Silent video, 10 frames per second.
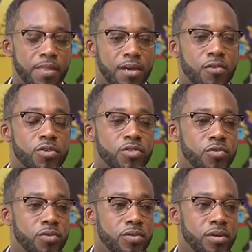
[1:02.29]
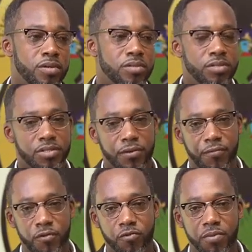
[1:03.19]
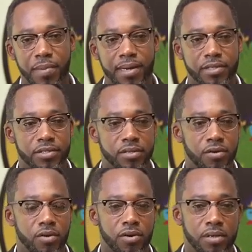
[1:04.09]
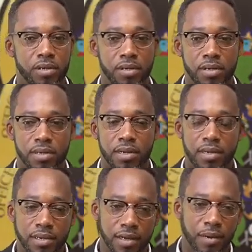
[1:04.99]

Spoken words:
and also just a few remarks on the legal